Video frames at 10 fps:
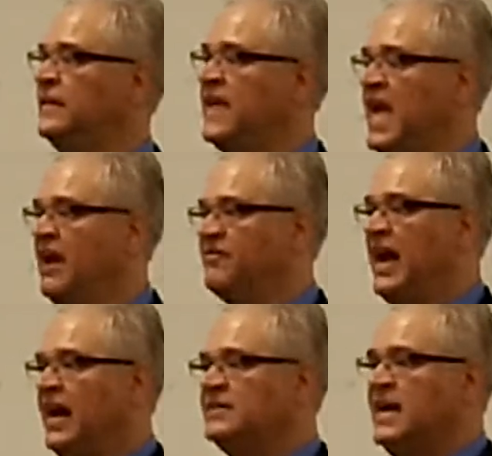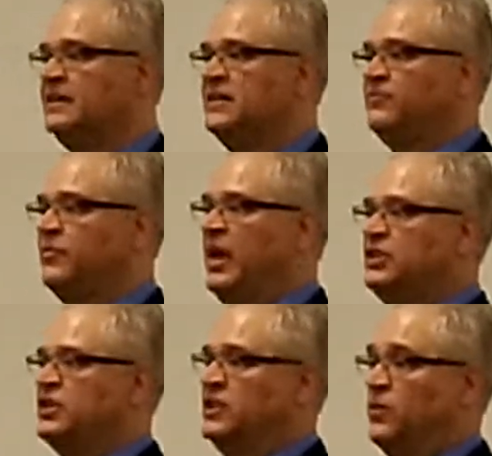They have contact
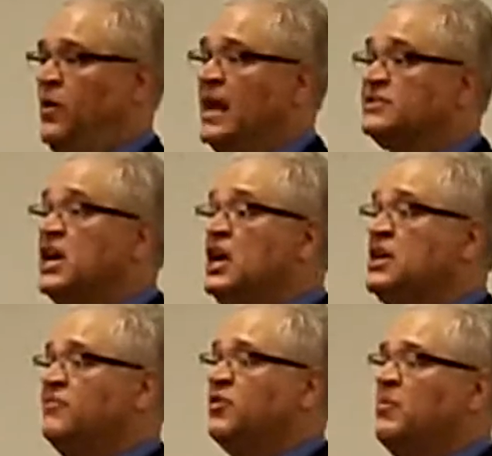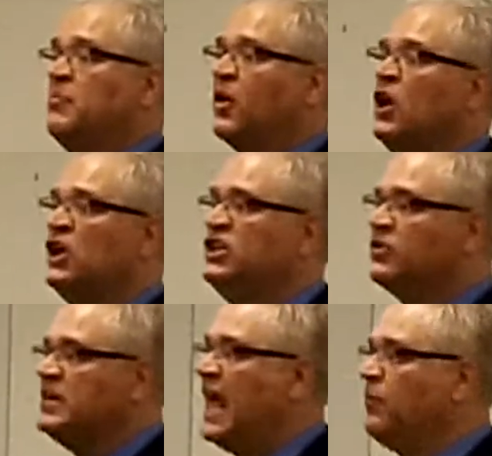information and the rest. You have to remember,
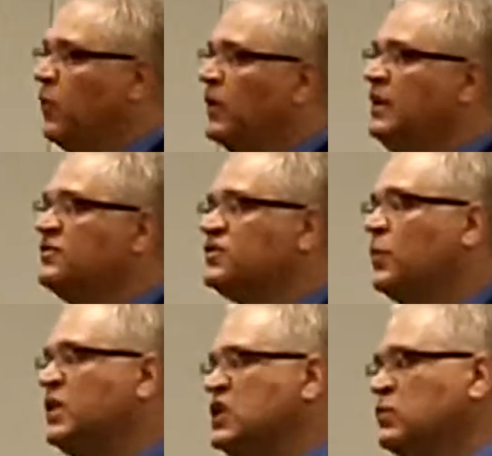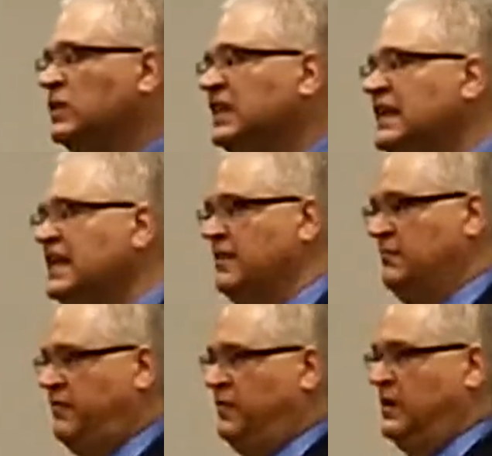you're networking, so when you
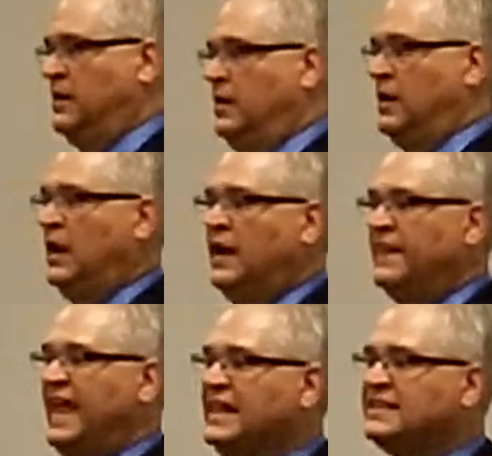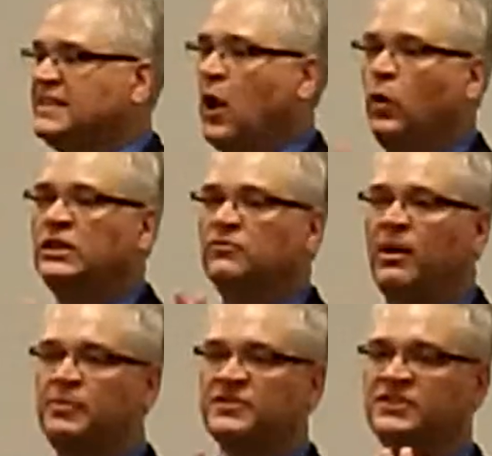leave, that's the only
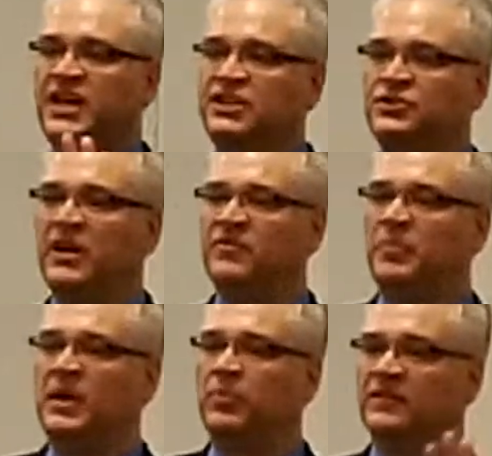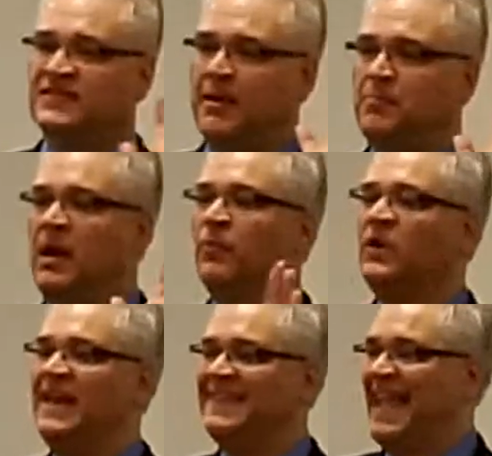representation you have of people, is that
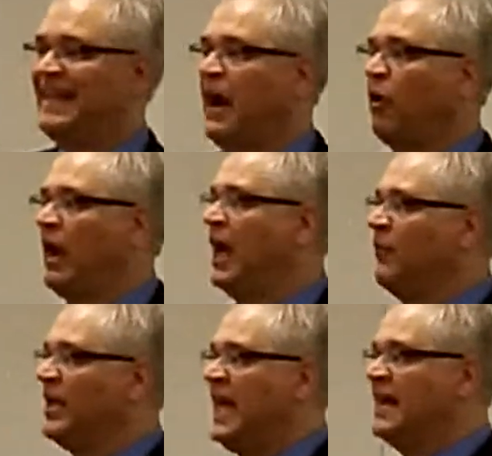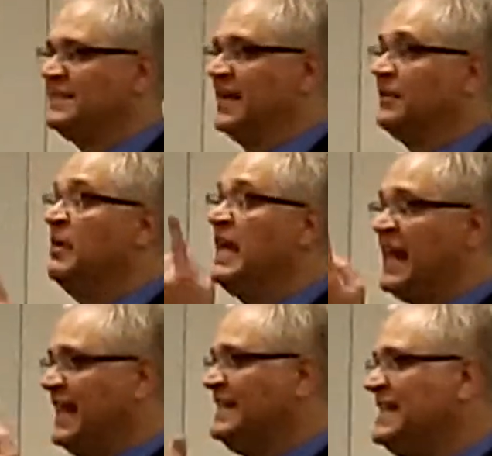memory and that card. How do I contact them?
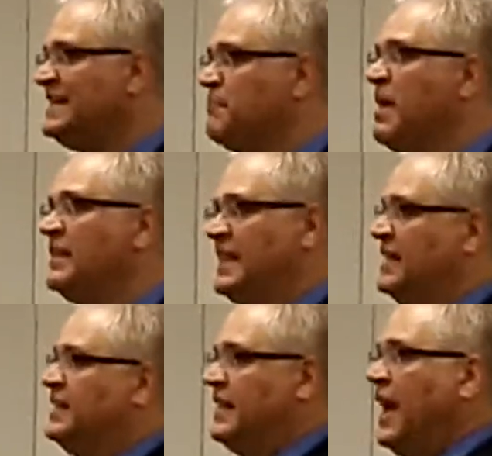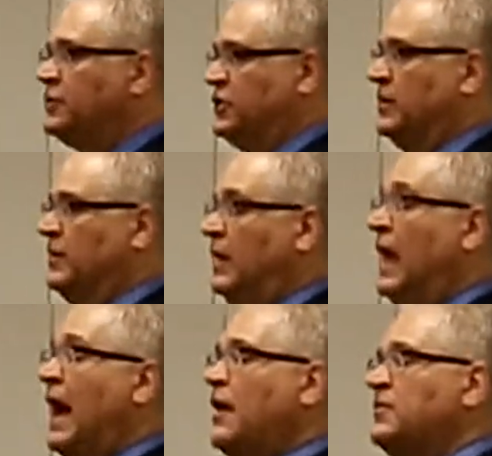And I need to make that connection.
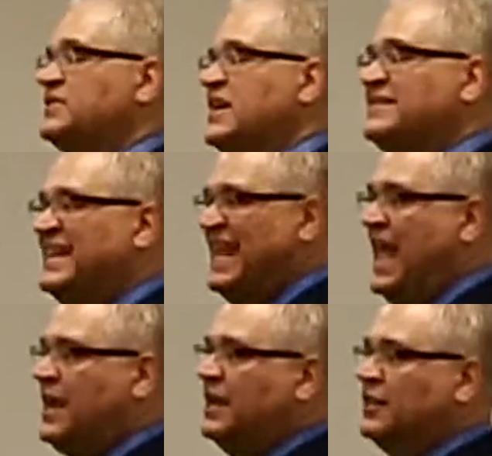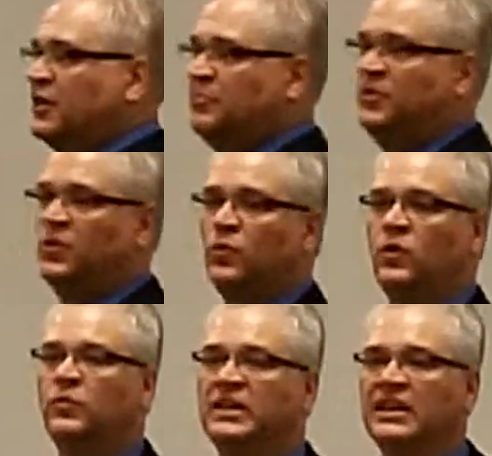I always say today, in the computer
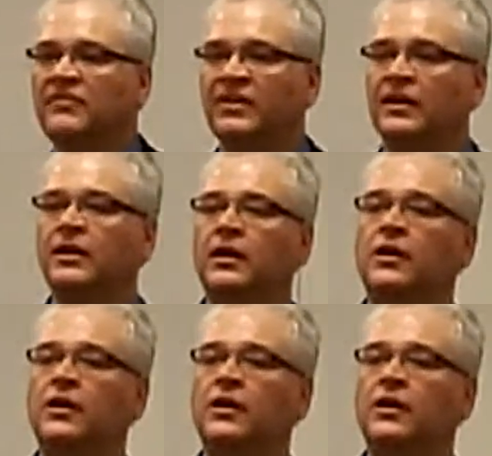world we live in,